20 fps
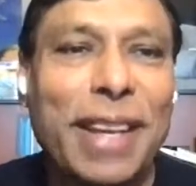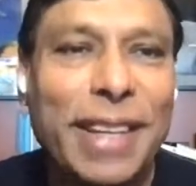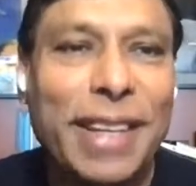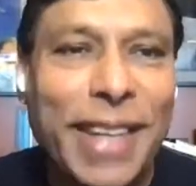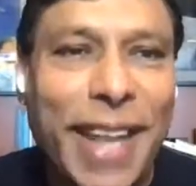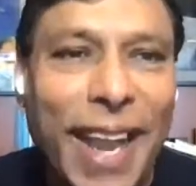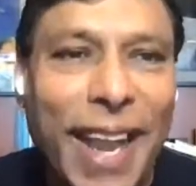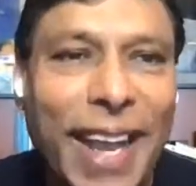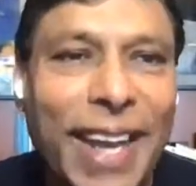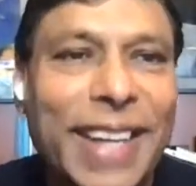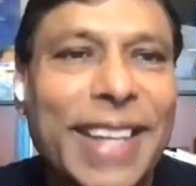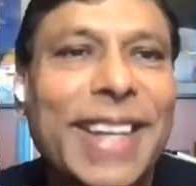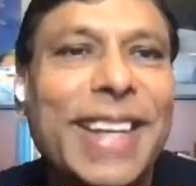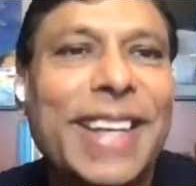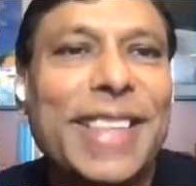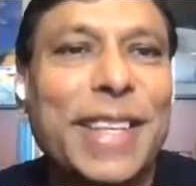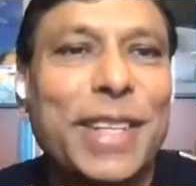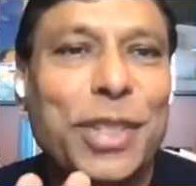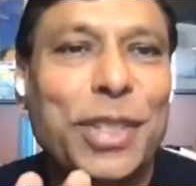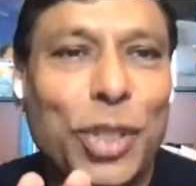Dad,
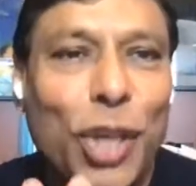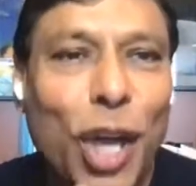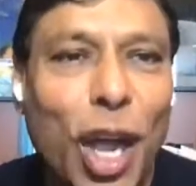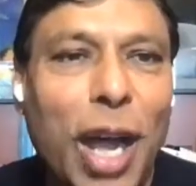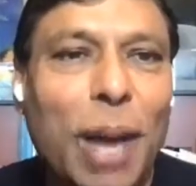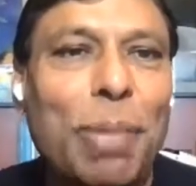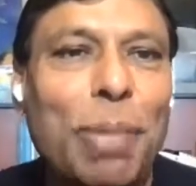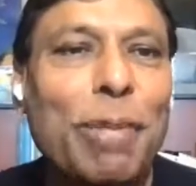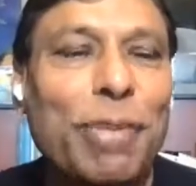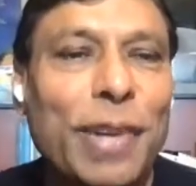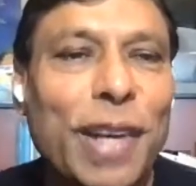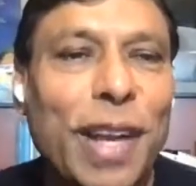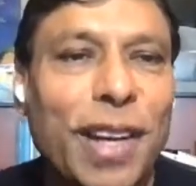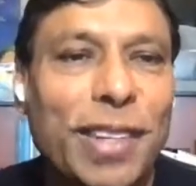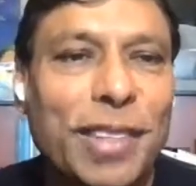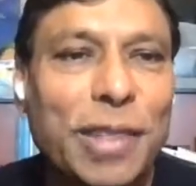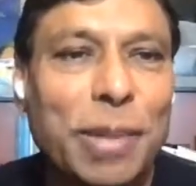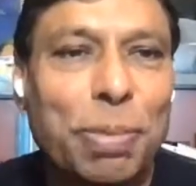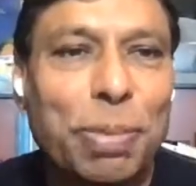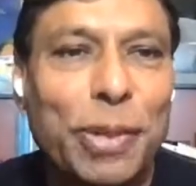the job of an
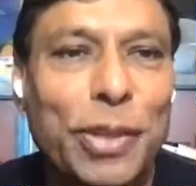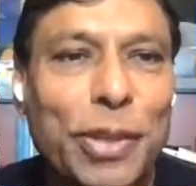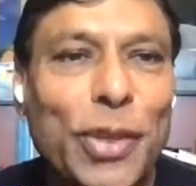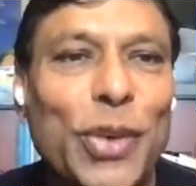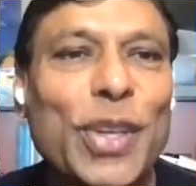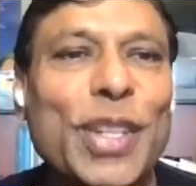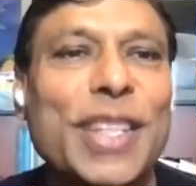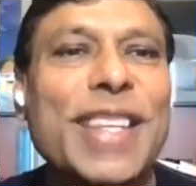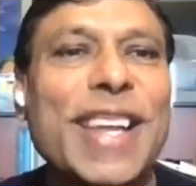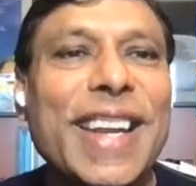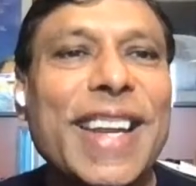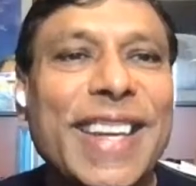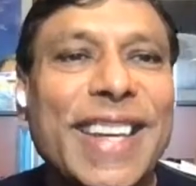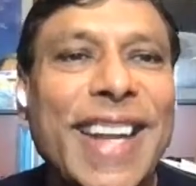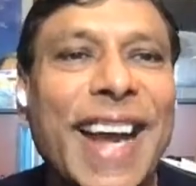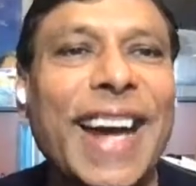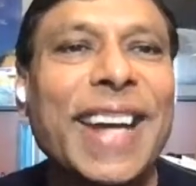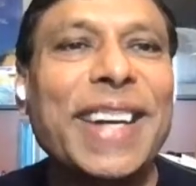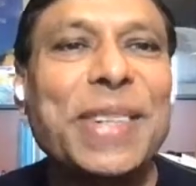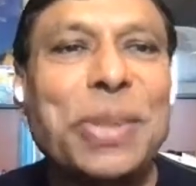entrepreneur is
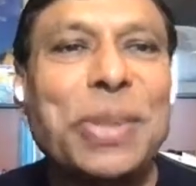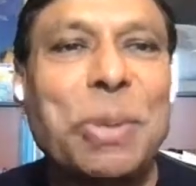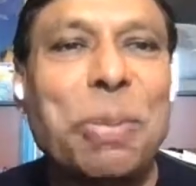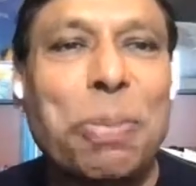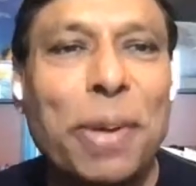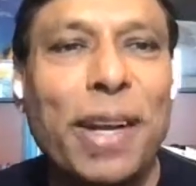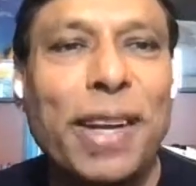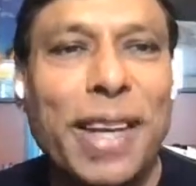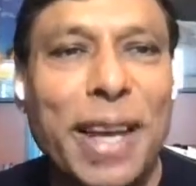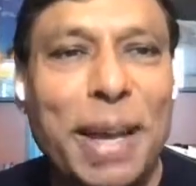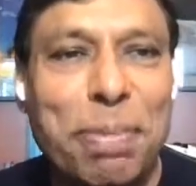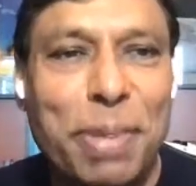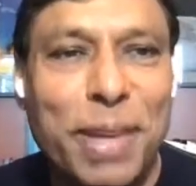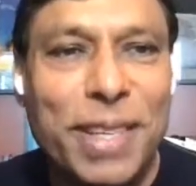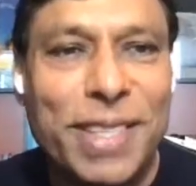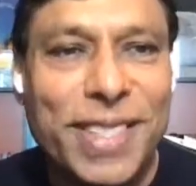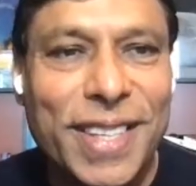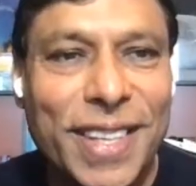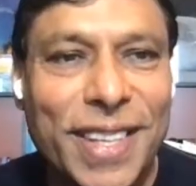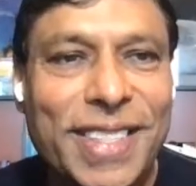not to build a
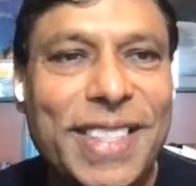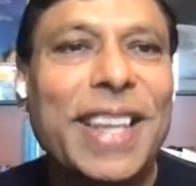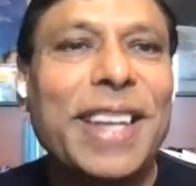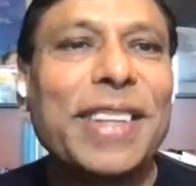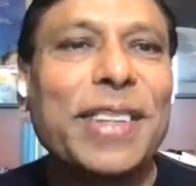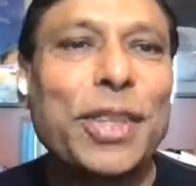business.